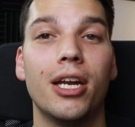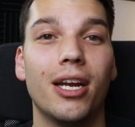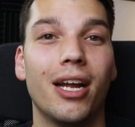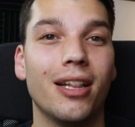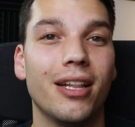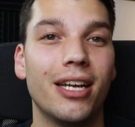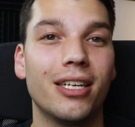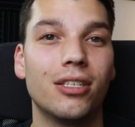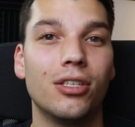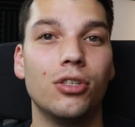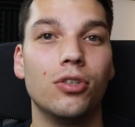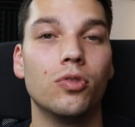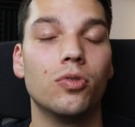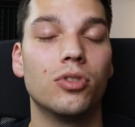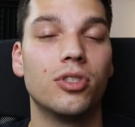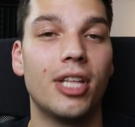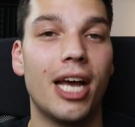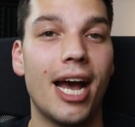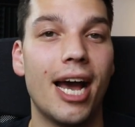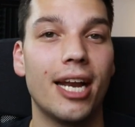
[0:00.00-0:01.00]
And I like to
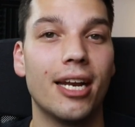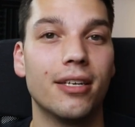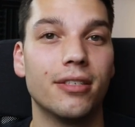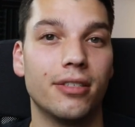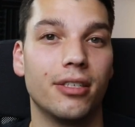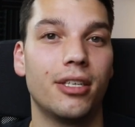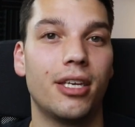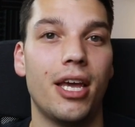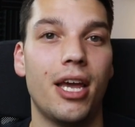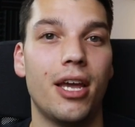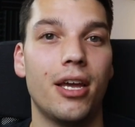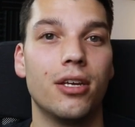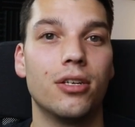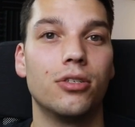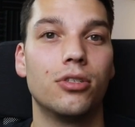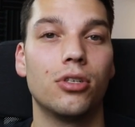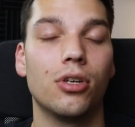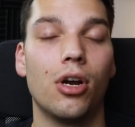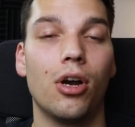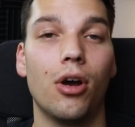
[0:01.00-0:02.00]
use that as a
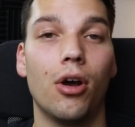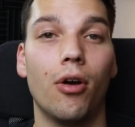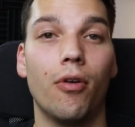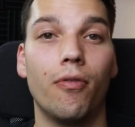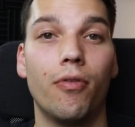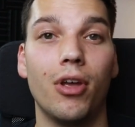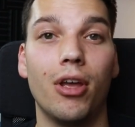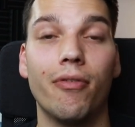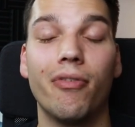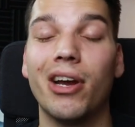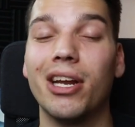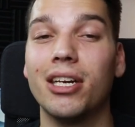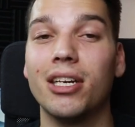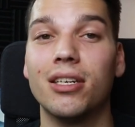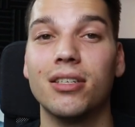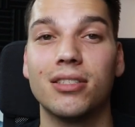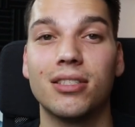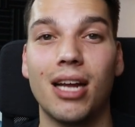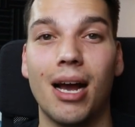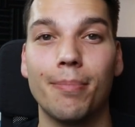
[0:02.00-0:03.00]
gauge of if I
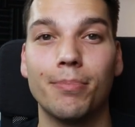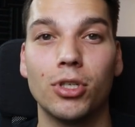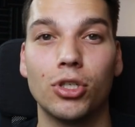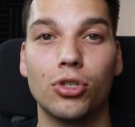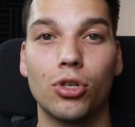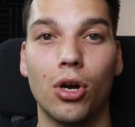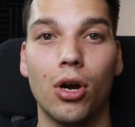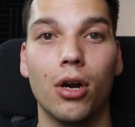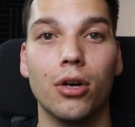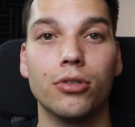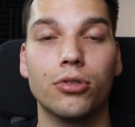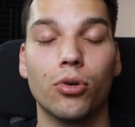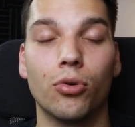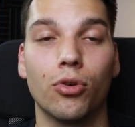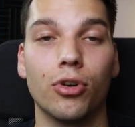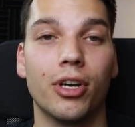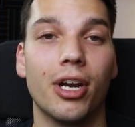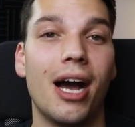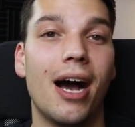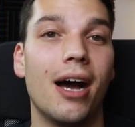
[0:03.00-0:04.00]
need to stop the charge
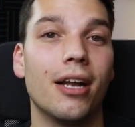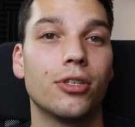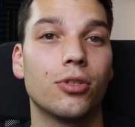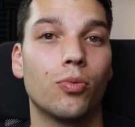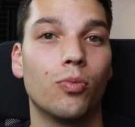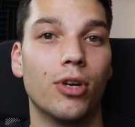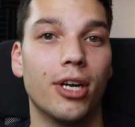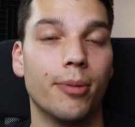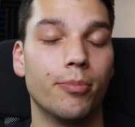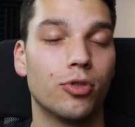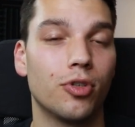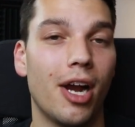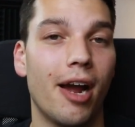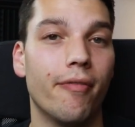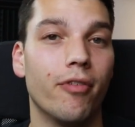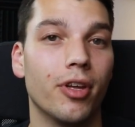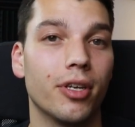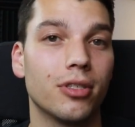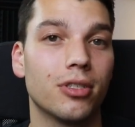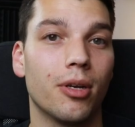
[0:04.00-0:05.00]
or not when I'm
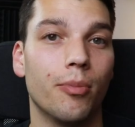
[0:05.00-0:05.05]
traveling